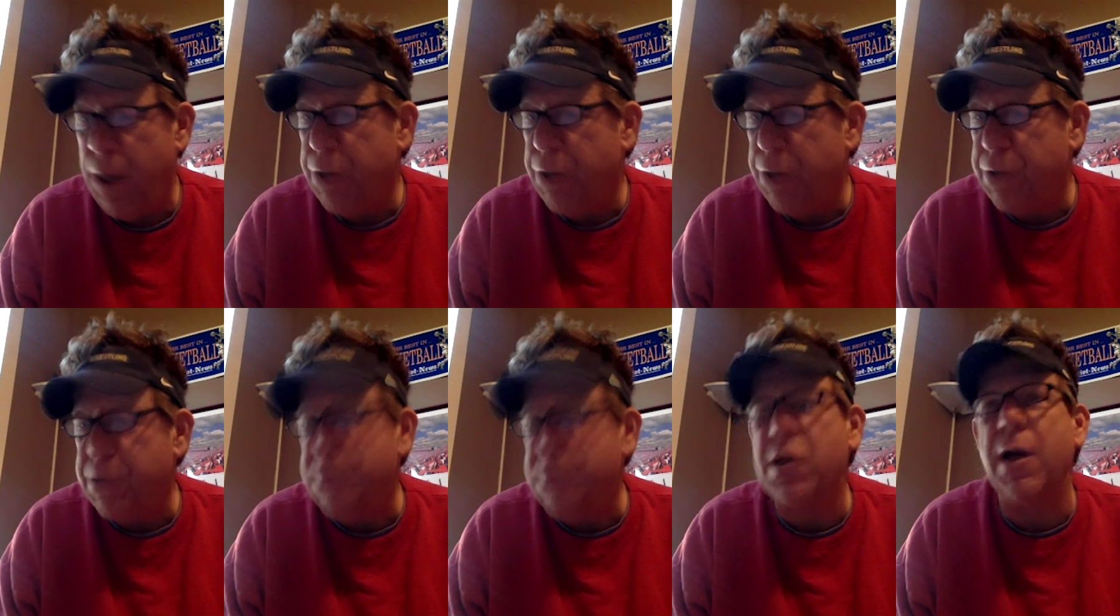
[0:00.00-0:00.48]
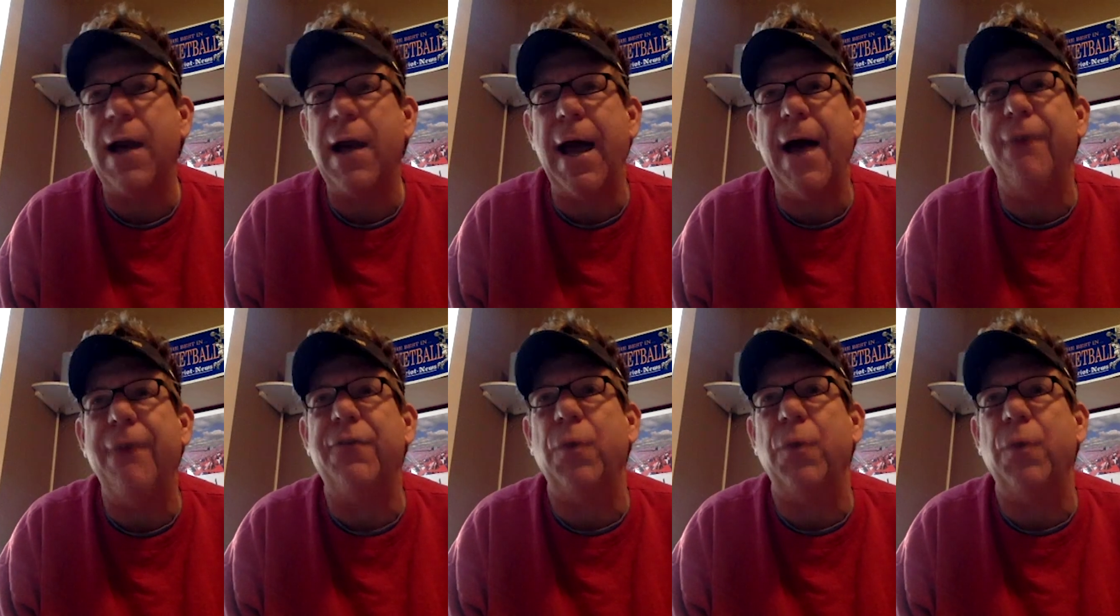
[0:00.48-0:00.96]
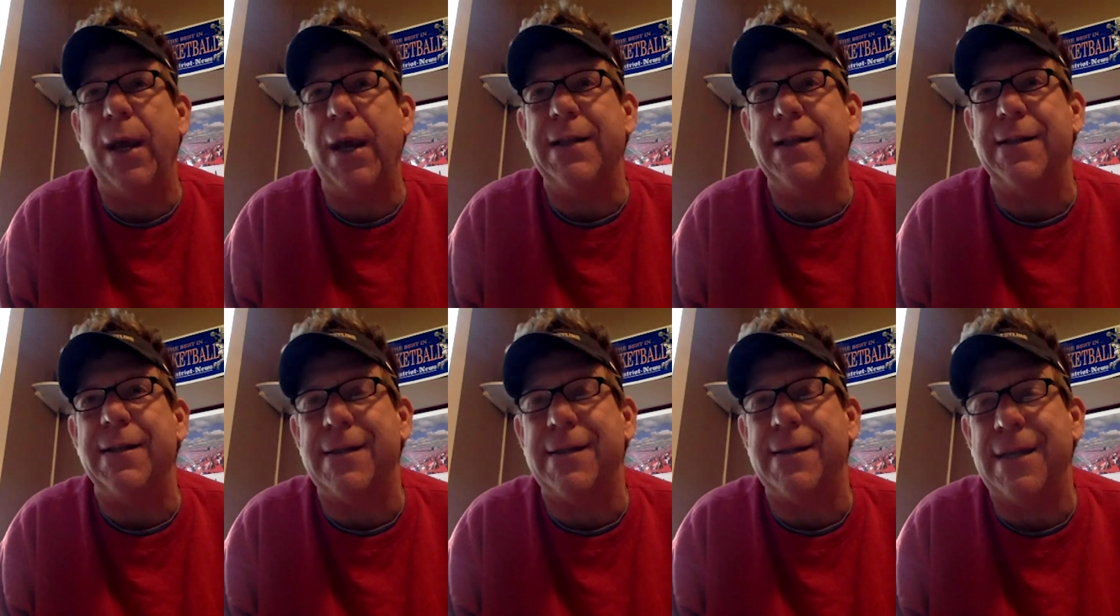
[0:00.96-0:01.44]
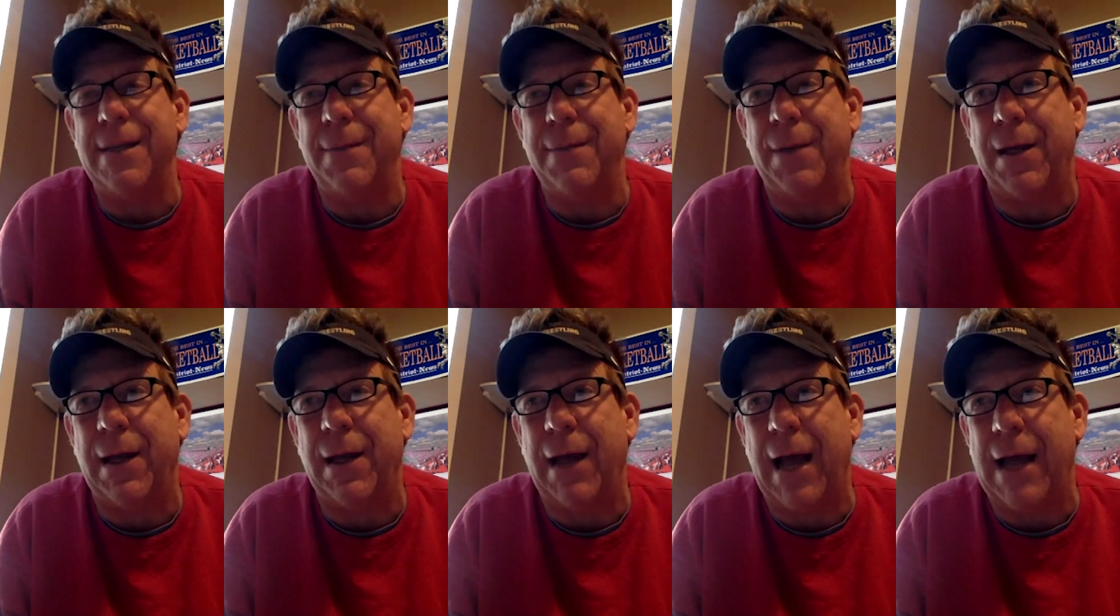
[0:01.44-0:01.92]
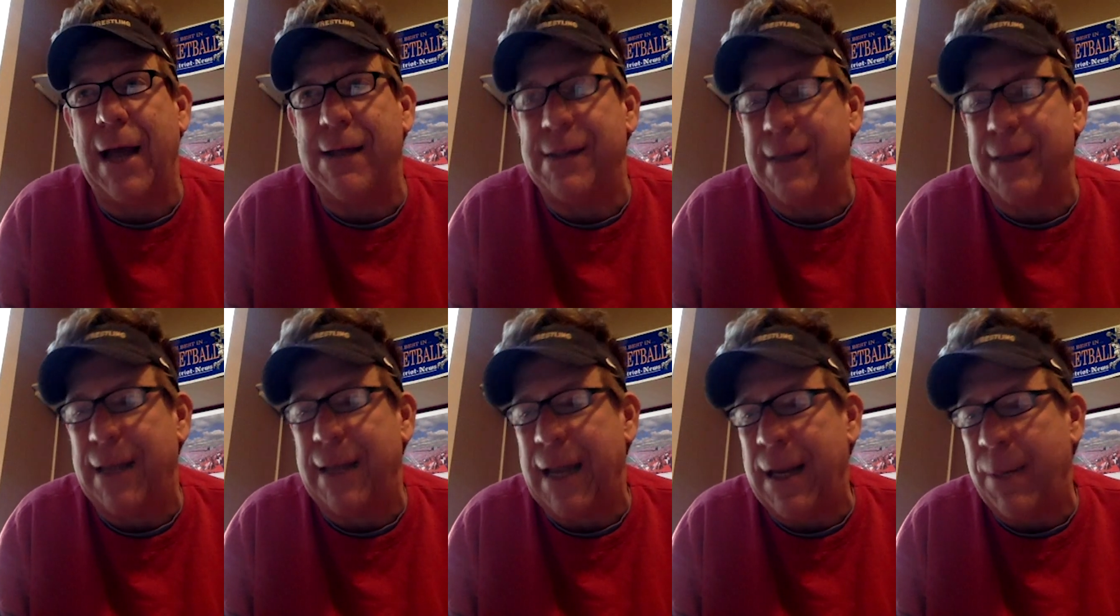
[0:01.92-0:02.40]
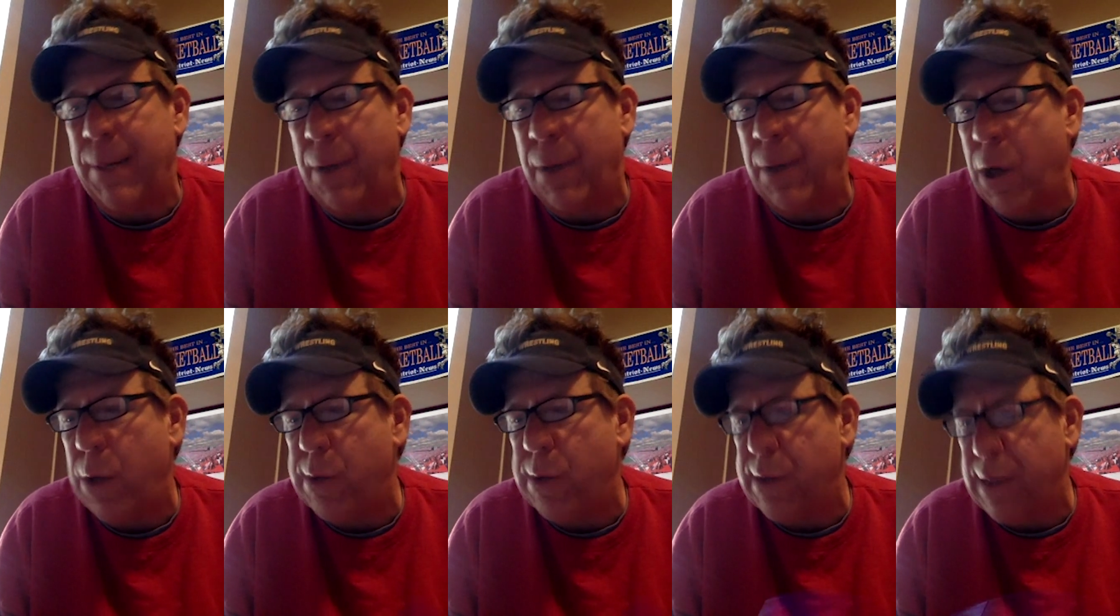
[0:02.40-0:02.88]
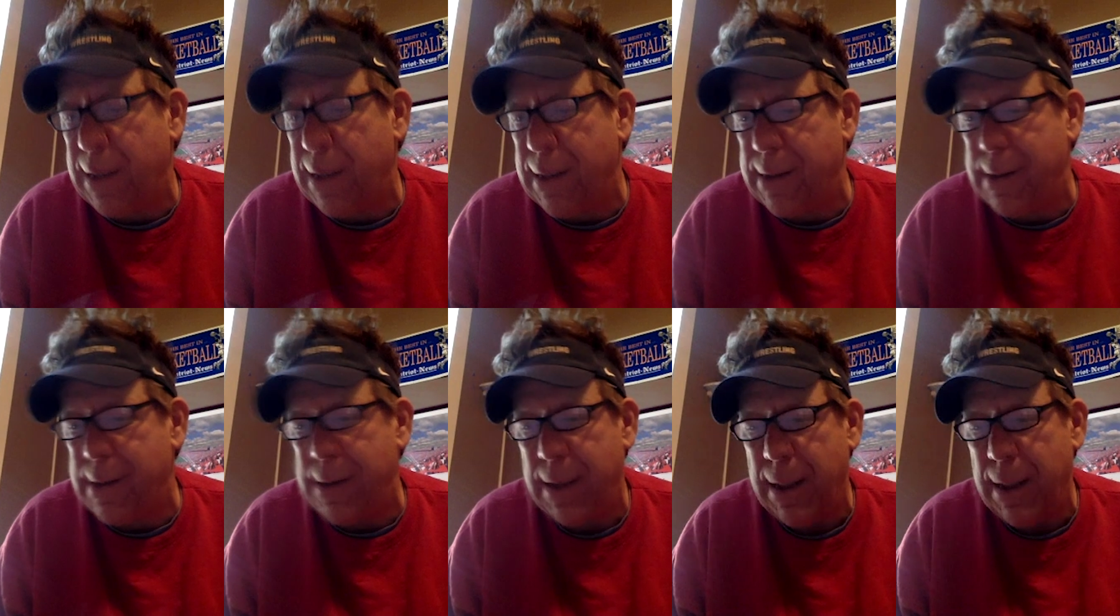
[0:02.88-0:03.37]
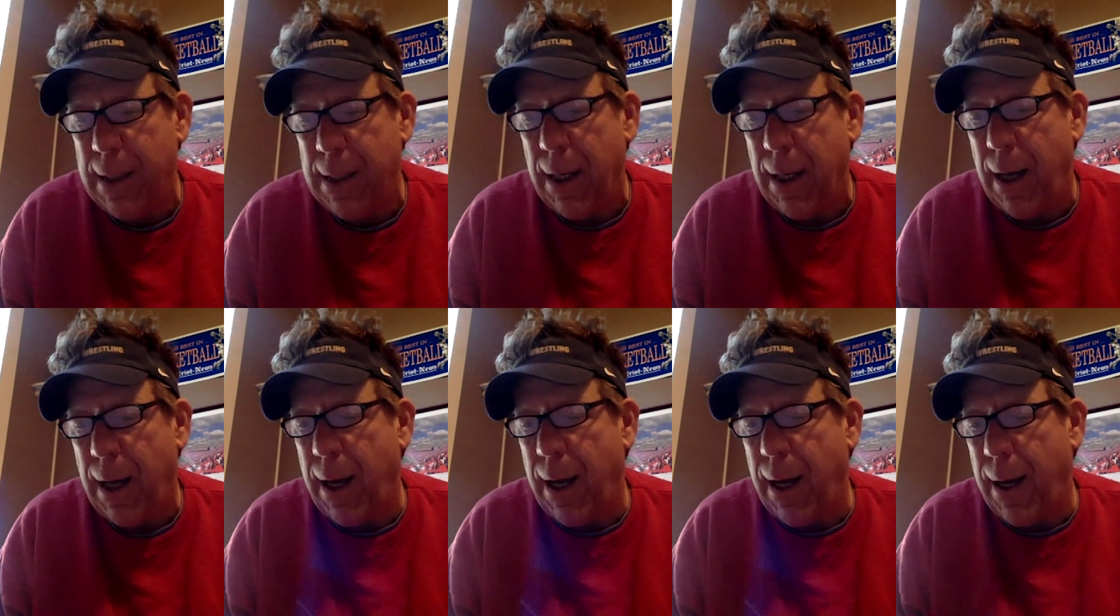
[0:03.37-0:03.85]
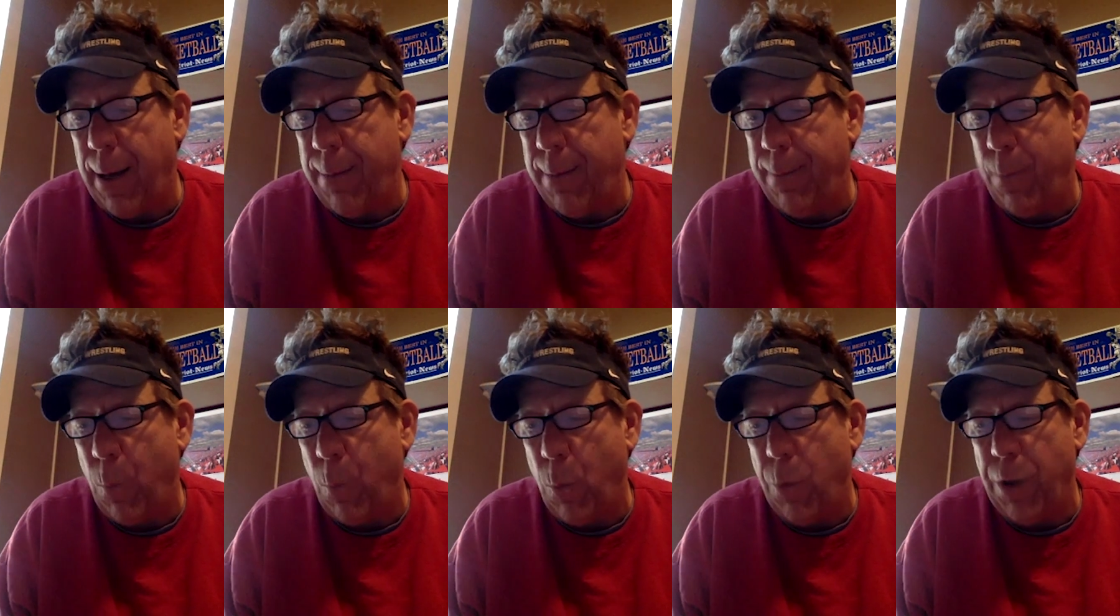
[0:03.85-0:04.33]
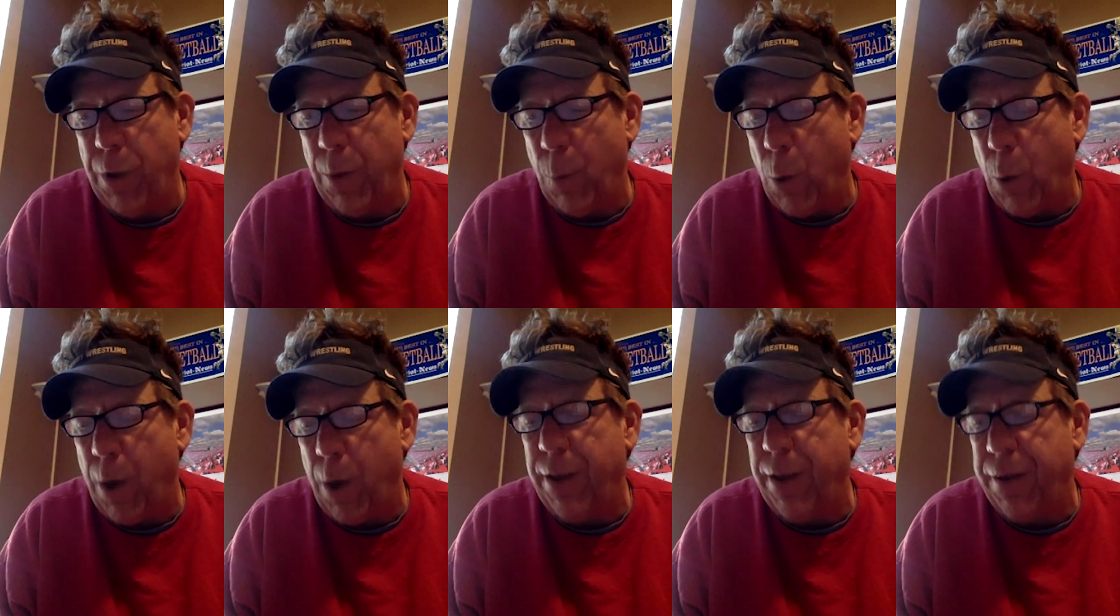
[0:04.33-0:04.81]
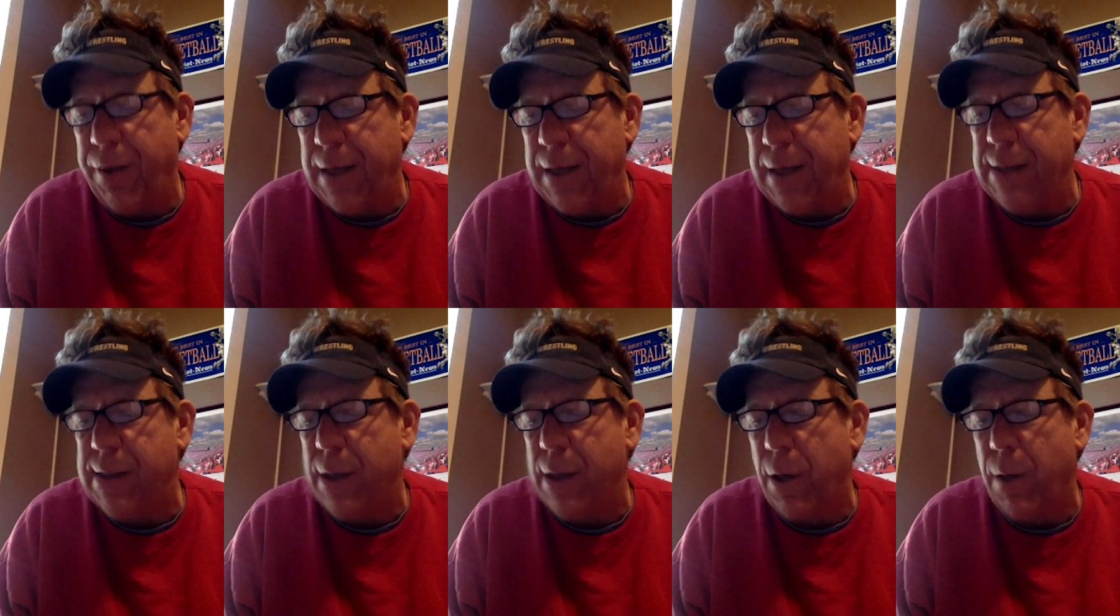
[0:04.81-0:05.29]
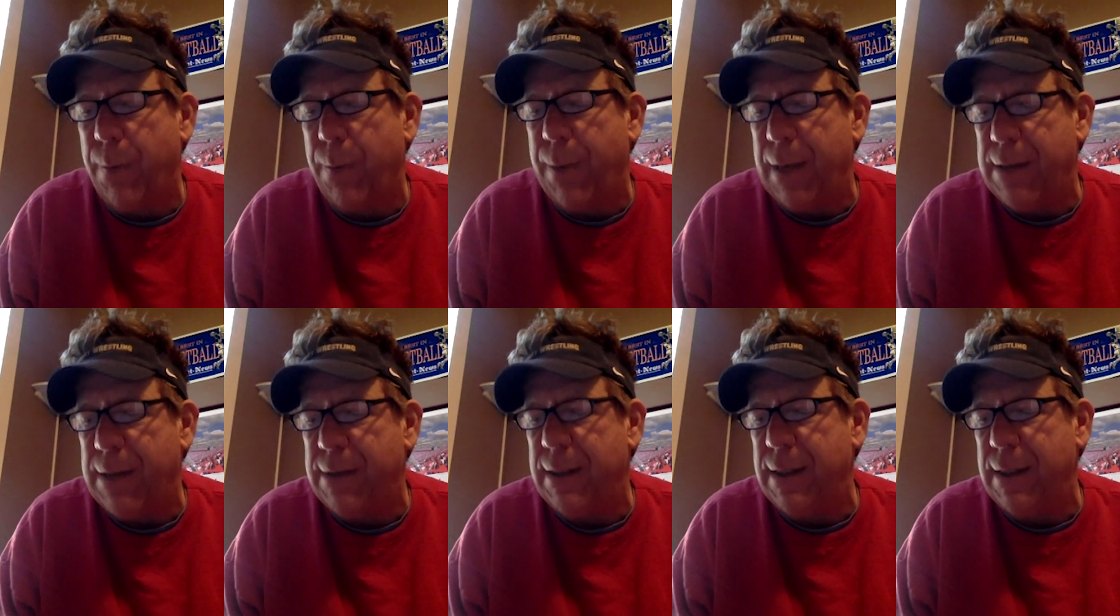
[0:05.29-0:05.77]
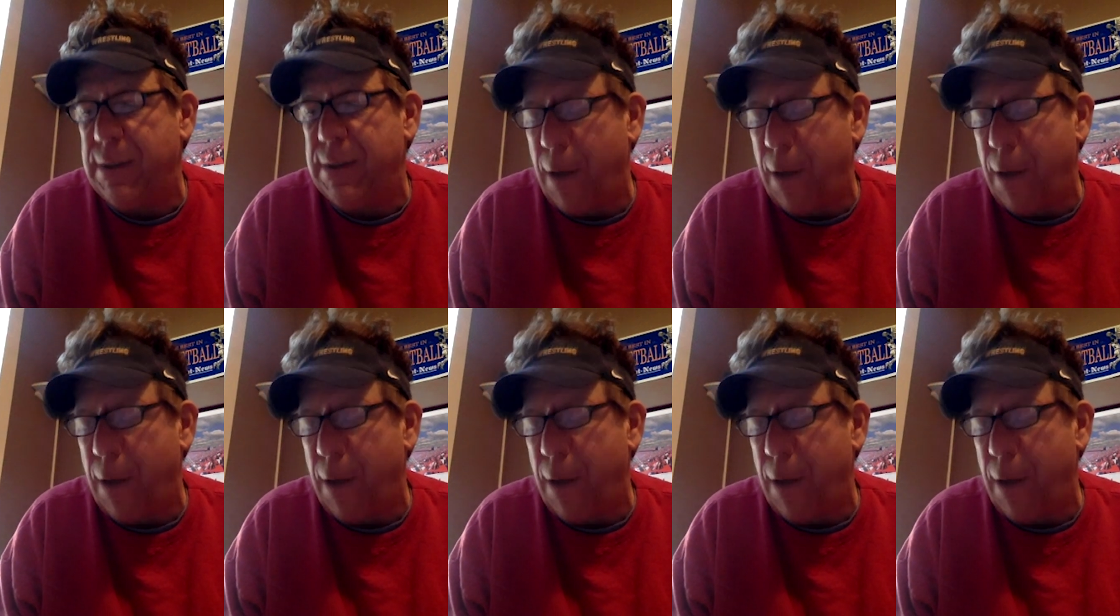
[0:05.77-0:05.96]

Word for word: you're just going to have to wait and see as the game goes, is one of the things that hurt Penn State's